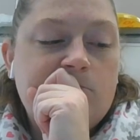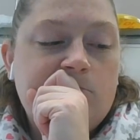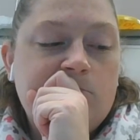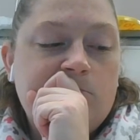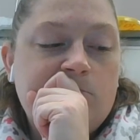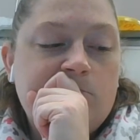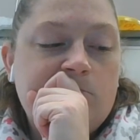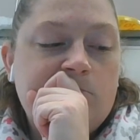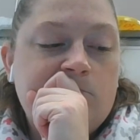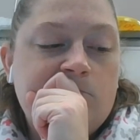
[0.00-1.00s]

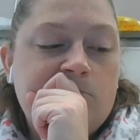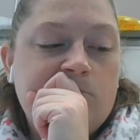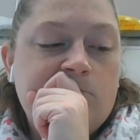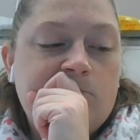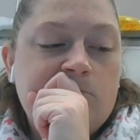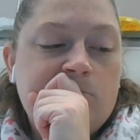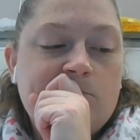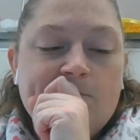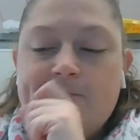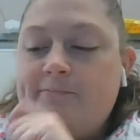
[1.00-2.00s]

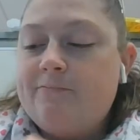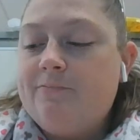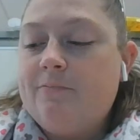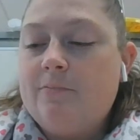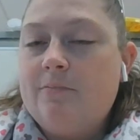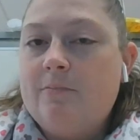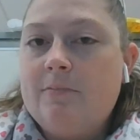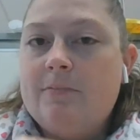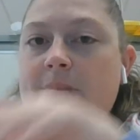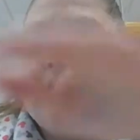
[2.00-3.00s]
(no one is talking)